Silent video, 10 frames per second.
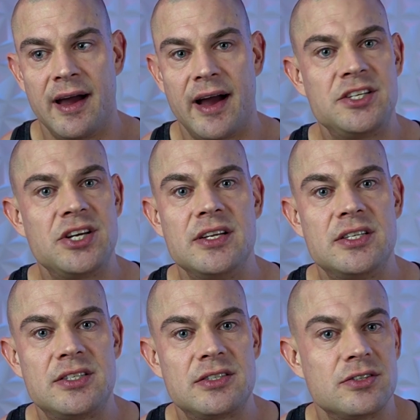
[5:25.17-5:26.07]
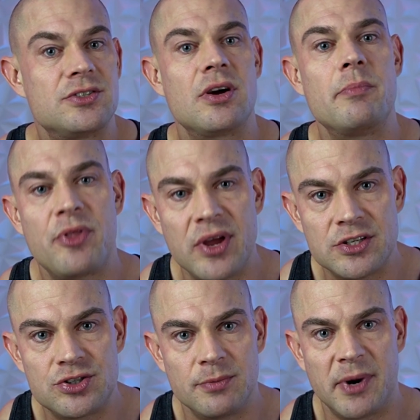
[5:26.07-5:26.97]
I changed some
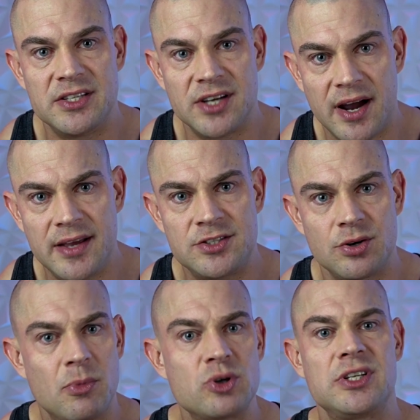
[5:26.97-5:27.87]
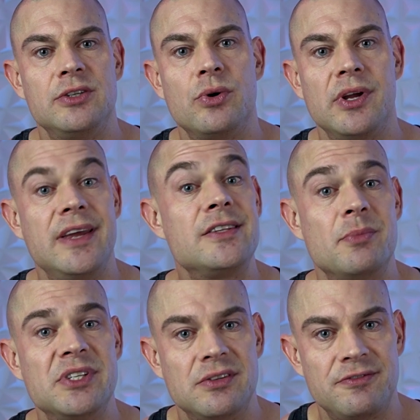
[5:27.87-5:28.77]
things to my diet, so mostly doing
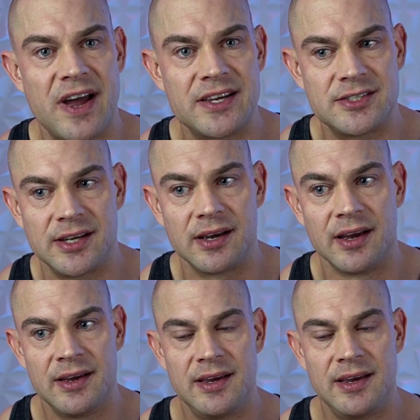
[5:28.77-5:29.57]
intermittent fasting,